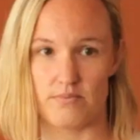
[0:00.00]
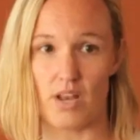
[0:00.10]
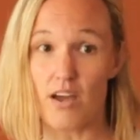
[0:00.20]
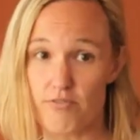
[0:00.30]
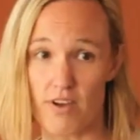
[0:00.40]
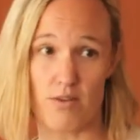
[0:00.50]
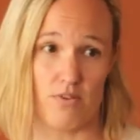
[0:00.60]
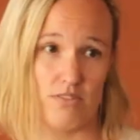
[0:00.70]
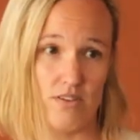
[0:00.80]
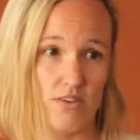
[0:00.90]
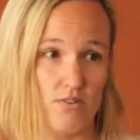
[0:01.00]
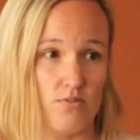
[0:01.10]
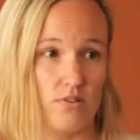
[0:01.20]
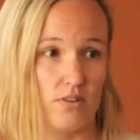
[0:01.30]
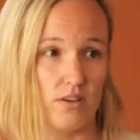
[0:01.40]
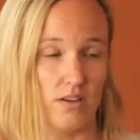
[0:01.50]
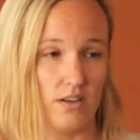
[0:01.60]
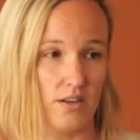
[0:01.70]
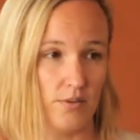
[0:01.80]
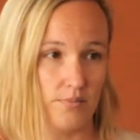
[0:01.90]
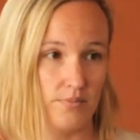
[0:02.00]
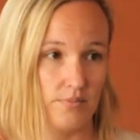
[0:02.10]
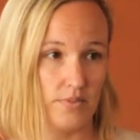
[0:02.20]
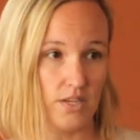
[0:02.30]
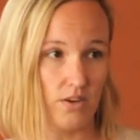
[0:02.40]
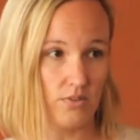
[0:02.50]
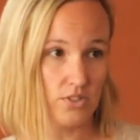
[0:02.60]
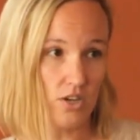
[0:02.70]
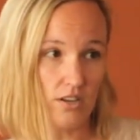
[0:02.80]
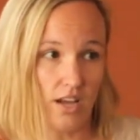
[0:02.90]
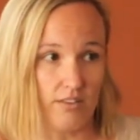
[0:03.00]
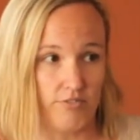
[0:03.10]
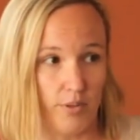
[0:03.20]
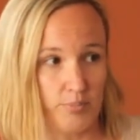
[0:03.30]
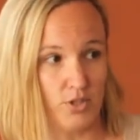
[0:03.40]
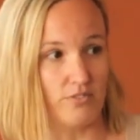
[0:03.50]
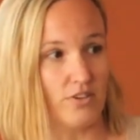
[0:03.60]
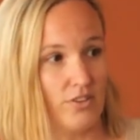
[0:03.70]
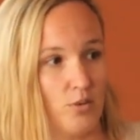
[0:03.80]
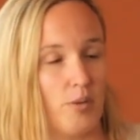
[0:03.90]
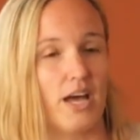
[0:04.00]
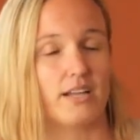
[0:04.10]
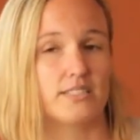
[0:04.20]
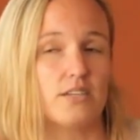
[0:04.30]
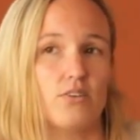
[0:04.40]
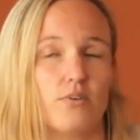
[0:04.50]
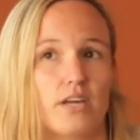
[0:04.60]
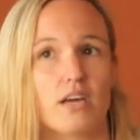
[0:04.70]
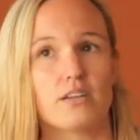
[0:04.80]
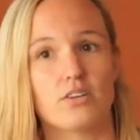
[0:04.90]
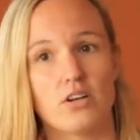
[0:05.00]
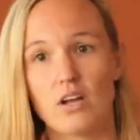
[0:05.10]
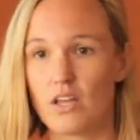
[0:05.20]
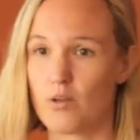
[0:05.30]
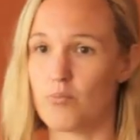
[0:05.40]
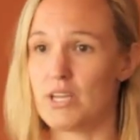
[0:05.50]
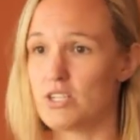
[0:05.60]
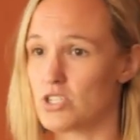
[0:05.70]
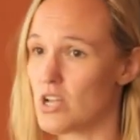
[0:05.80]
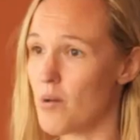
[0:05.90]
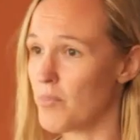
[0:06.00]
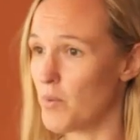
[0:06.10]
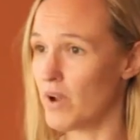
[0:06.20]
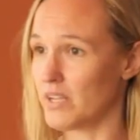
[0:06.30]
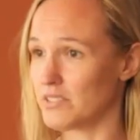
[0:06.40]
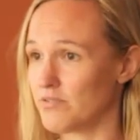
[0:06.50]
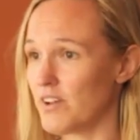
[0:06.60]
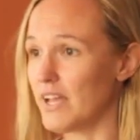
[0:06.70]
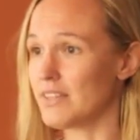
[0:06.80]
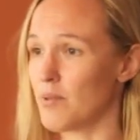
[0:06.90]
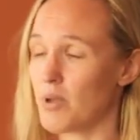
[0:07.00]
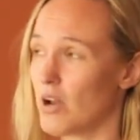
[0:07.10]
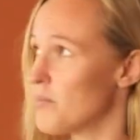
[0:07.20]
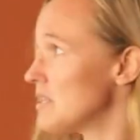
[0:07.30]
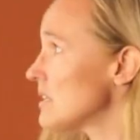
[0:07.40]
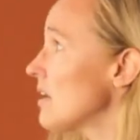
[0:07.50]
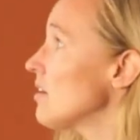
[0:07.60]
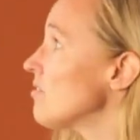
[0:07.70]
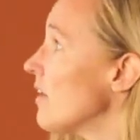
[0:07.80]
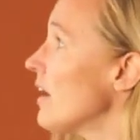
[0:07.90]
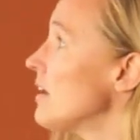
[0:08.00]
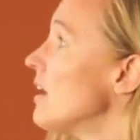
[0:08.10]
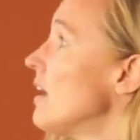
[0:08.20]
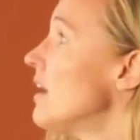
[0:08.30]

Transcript: not fight with you. Dog kind of flipped over on their back, tail going under, may just not be wanting to fight, they may not be terrified.